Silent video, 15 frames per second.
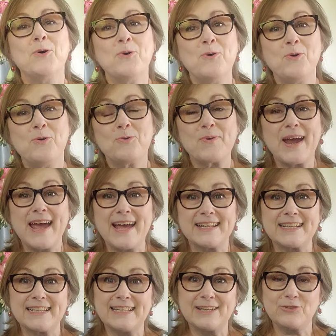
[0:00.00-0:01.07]
all
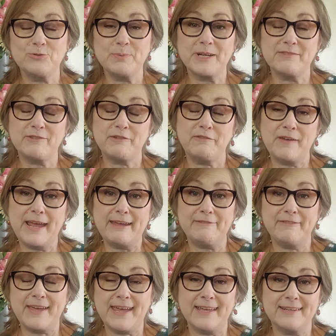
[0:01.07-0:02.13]
round a little bit of a
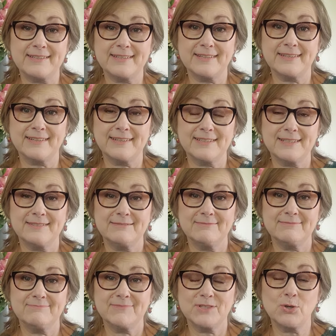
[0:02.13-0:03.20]
faff at
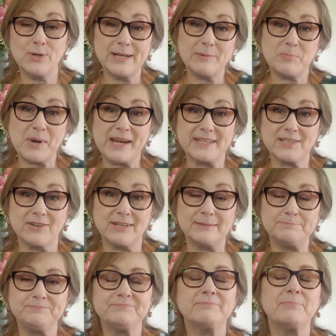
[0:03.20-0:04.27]
toilet break
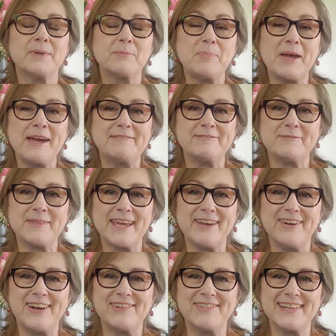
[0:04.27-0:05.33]
time, but apart from
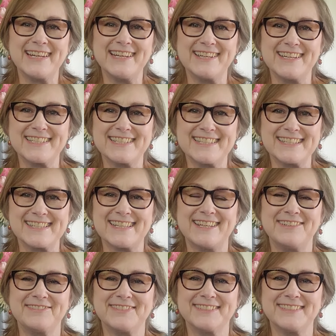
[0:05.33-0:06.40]
that, I really liked this
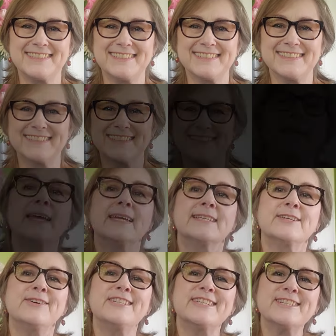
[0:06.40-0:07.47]
outfit.
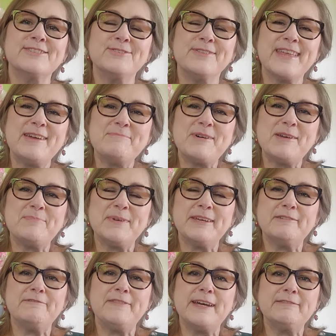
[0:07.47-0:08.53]
So I just thought that might be
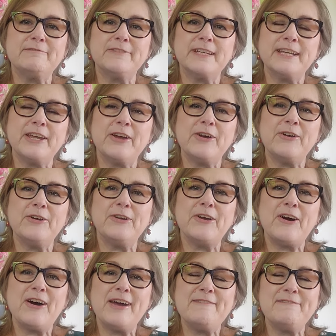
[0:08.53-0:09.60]
a fun video.
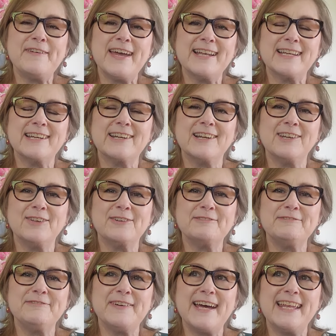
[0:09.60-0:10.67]
I found it a lot
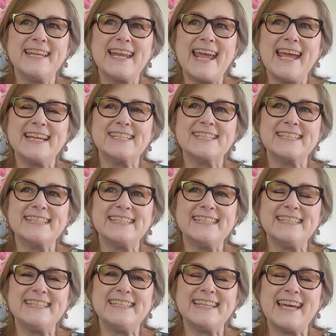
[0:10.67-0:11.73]
of fun
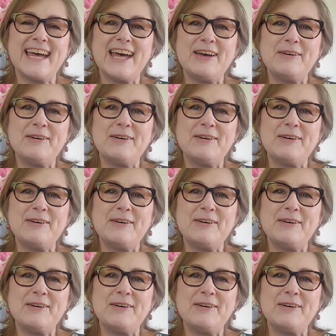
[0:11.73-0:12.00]
actually